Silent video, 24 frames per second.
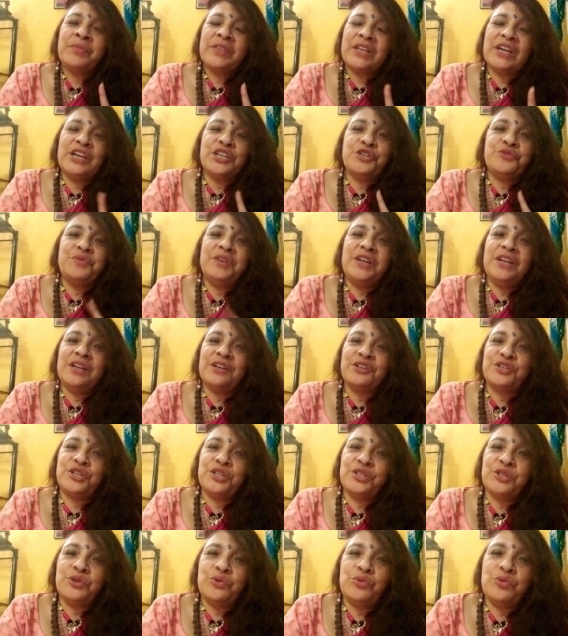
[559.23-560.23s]
Ashwini
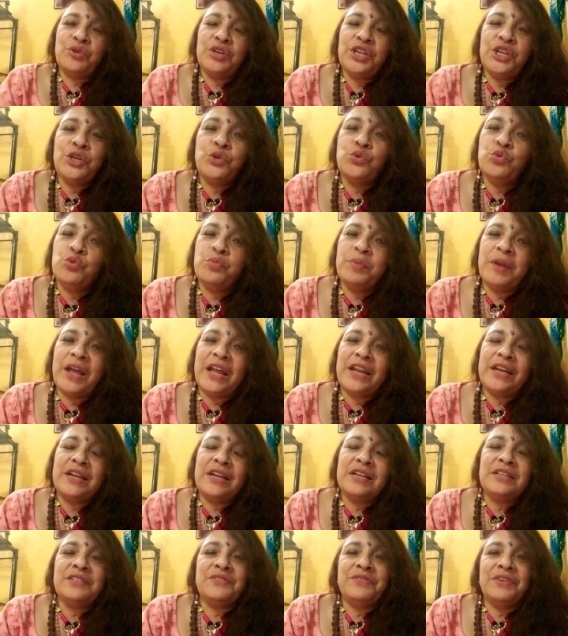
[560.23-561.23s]
nakshatra only 2
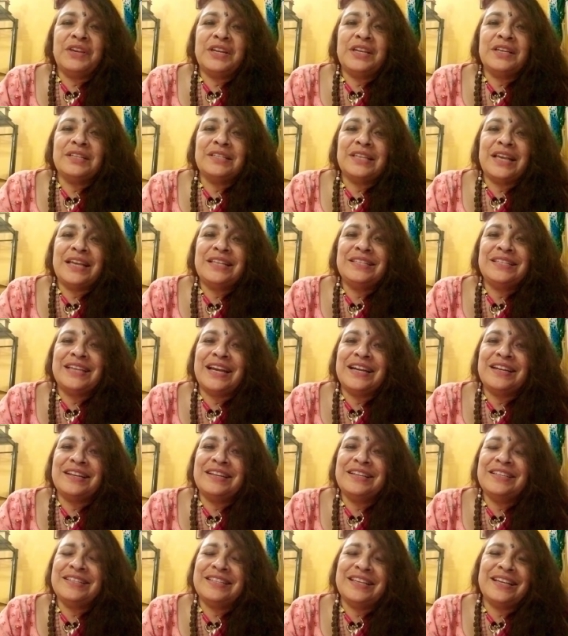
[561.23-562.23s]
planets, Venus and
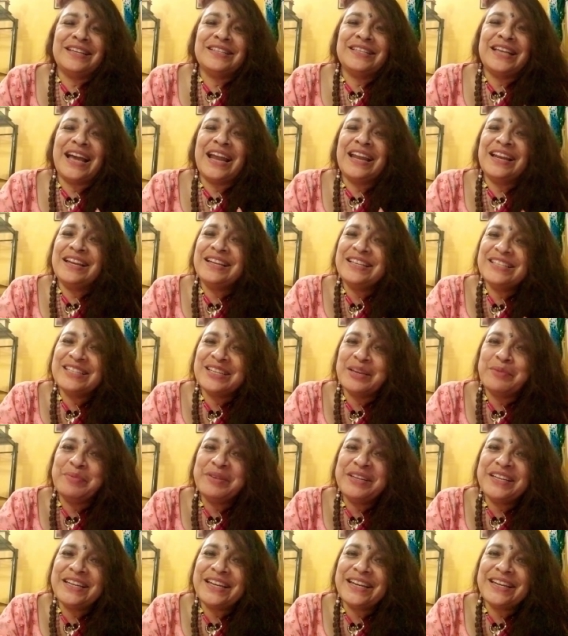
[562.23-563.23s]
Saturn, is there. Saturn is
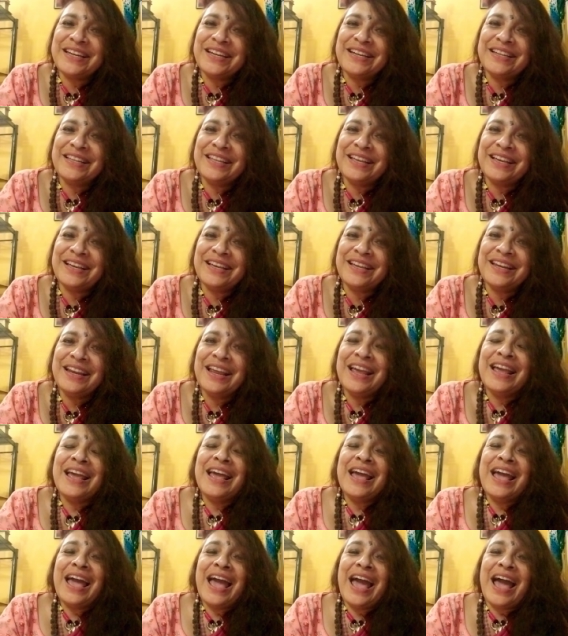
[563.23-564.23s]
debilitated there,
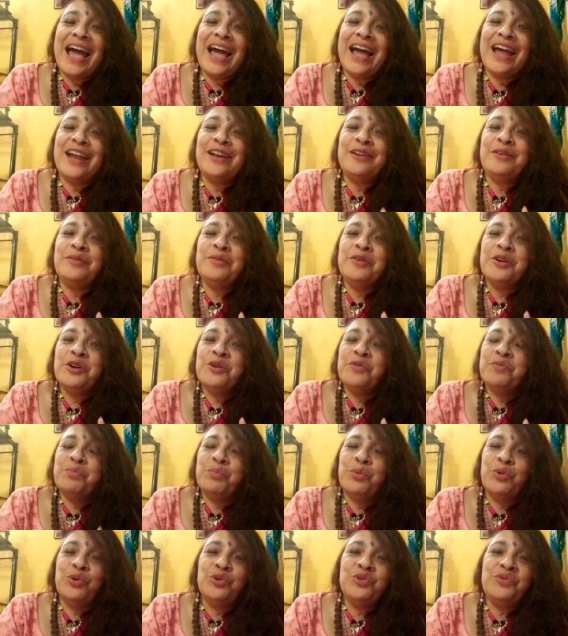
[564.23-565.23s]
and
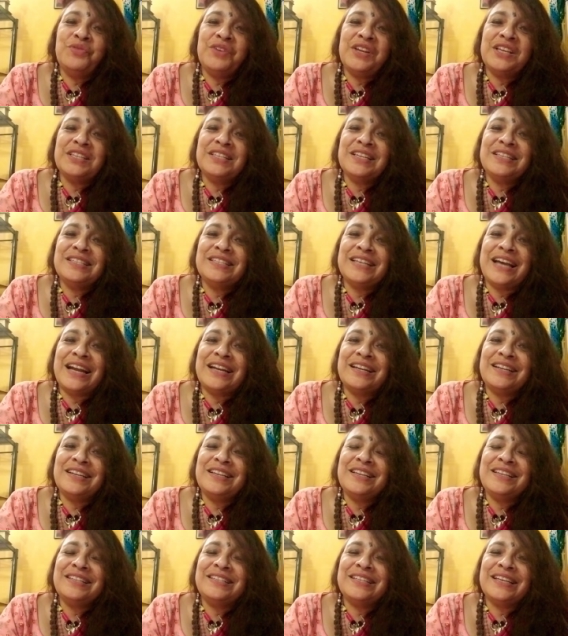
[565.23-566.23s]
both Venus and Saturn
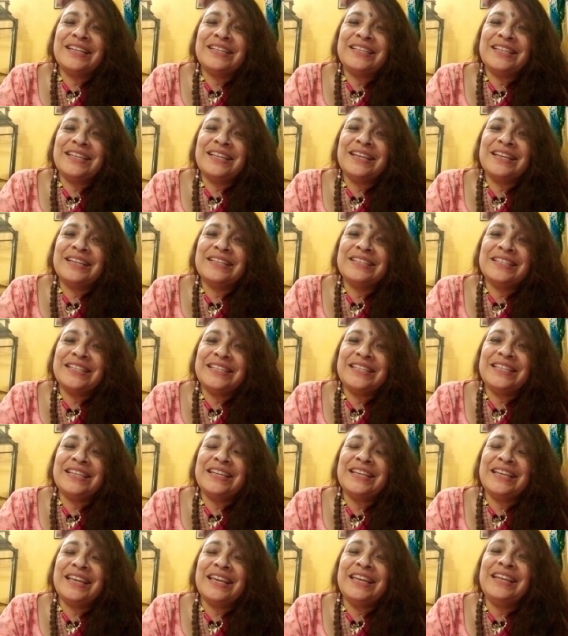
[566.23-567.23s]
is
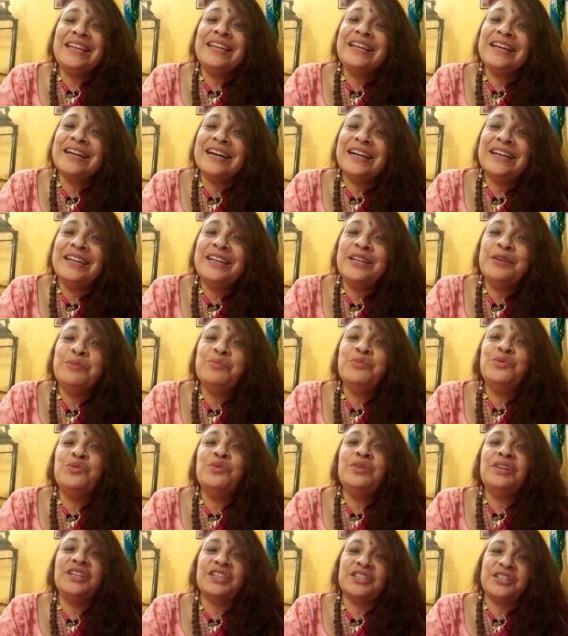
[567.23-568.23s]
sitting in
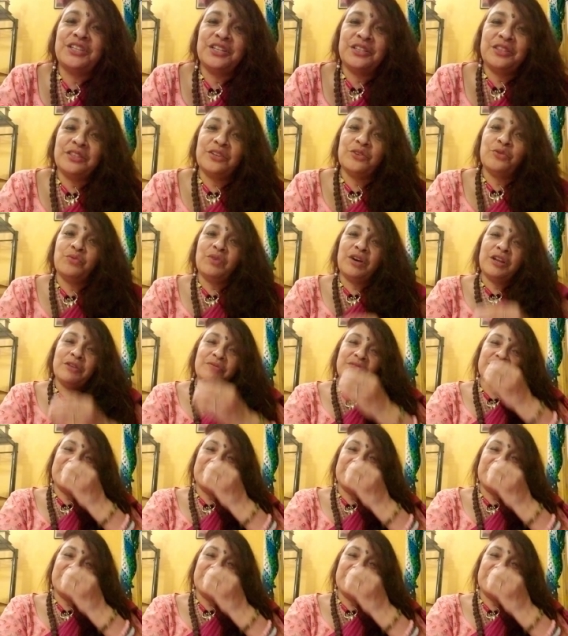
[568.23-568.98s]
Gandamul nakshatra, one of the